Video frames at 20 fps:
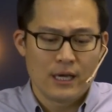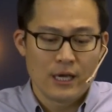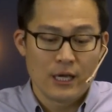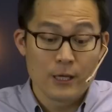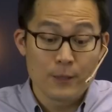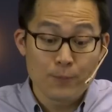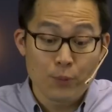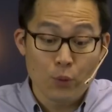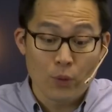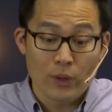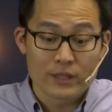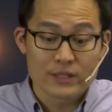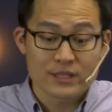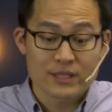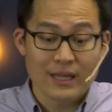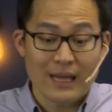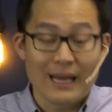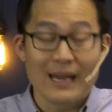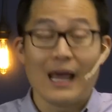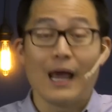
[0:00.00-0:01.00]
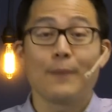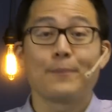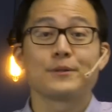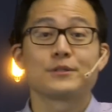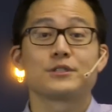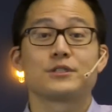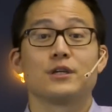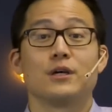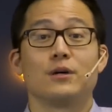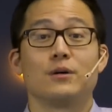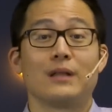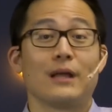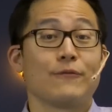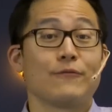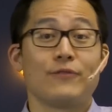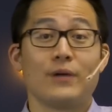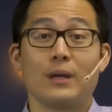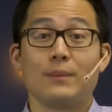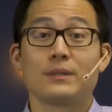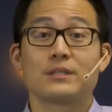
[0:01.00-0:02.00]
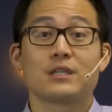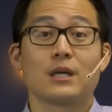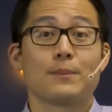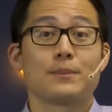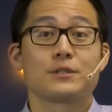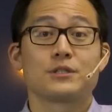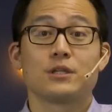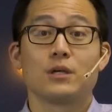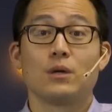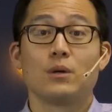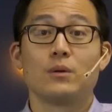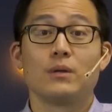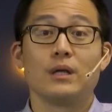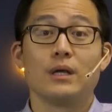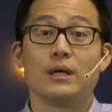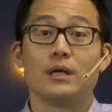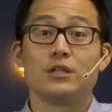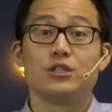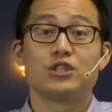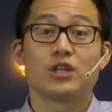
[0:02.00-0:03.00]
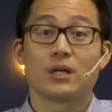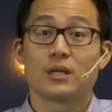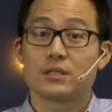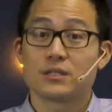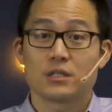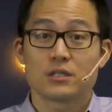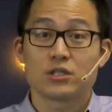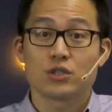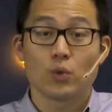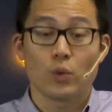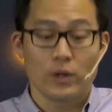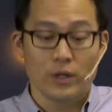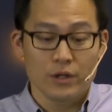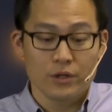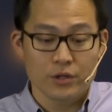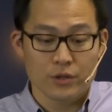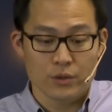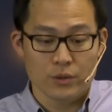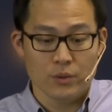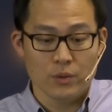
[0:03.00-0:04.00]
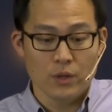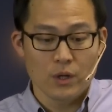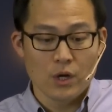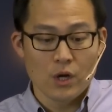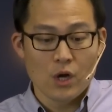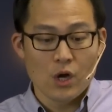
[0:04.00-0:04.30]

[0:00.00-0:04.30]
He points to that episode, that famous episode in Genesis 22,